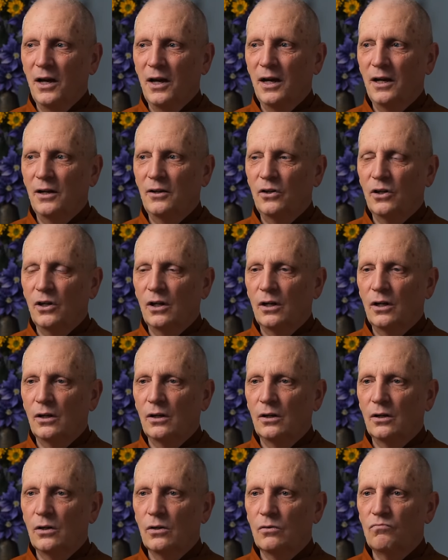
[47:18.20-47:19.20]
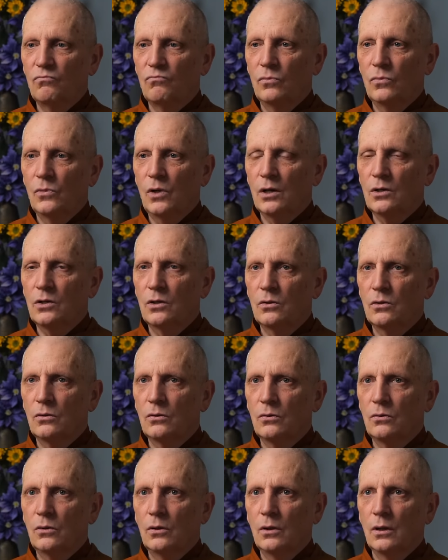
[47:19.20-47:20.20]
and uh, not
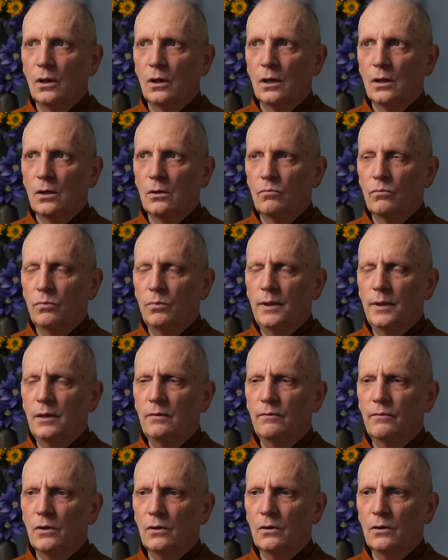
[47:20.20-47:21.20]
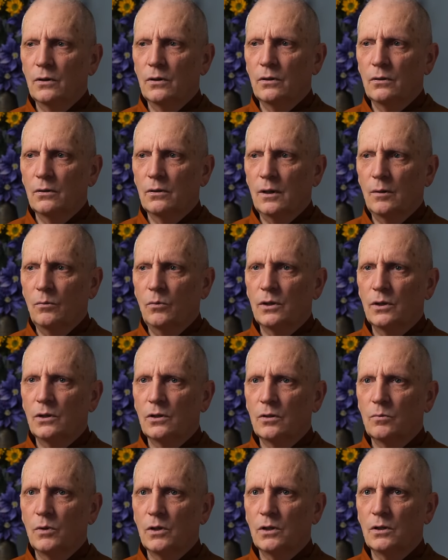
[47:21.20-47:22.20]
to be very somewhat
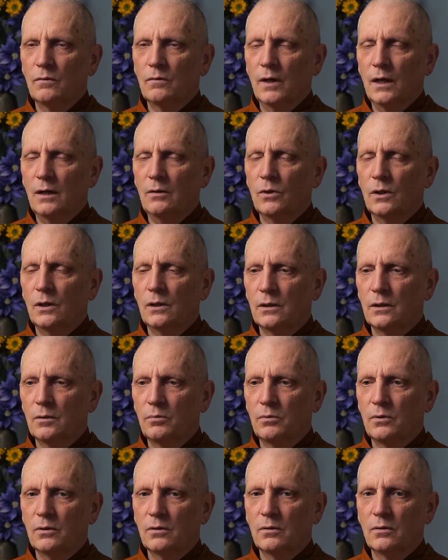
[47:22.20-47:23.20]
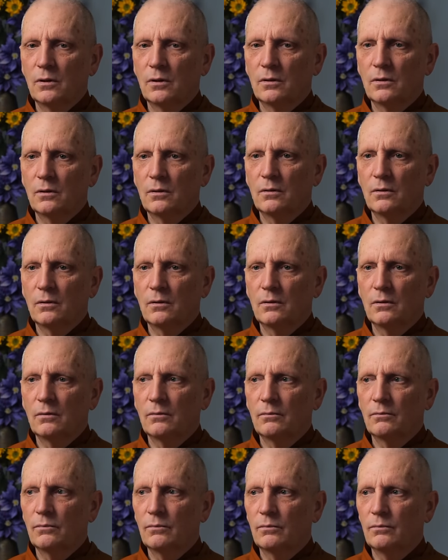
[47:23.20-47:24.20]
dismissive. Ah, well, it's just it's
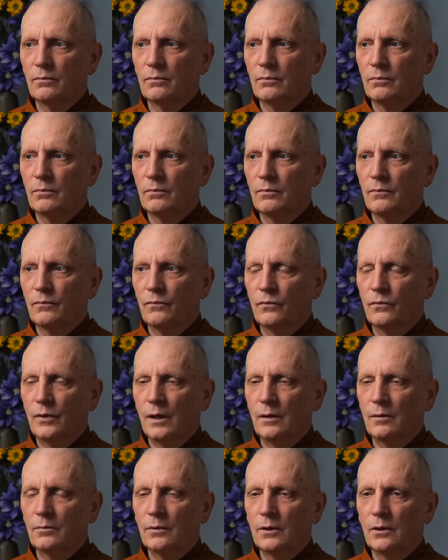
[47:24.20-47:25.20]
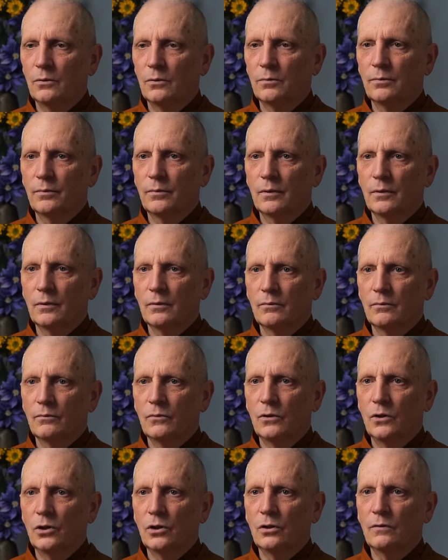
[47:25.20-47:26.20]
uh, you know
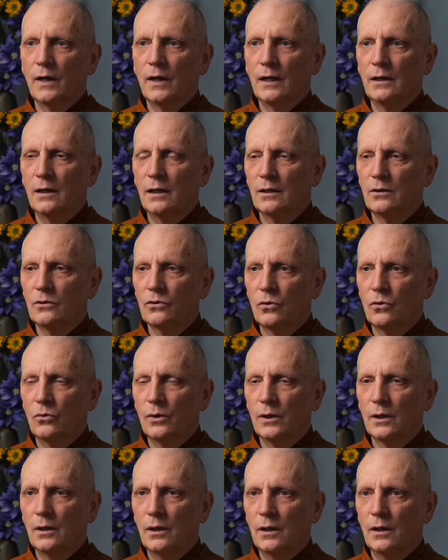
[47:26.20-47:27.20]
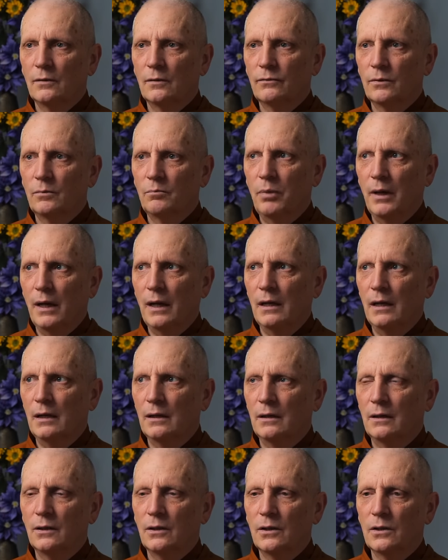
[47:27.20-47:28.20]
nerve endings going off and
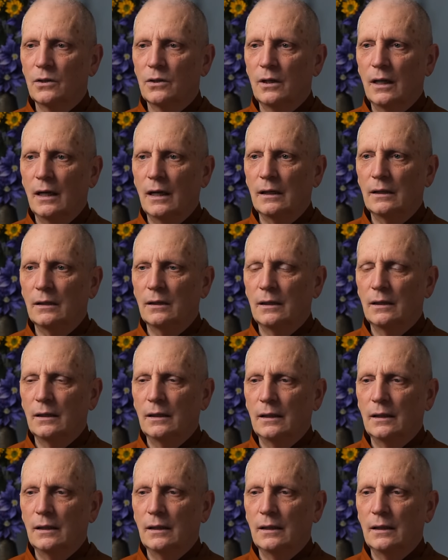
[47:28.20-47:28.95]
pain and this and that.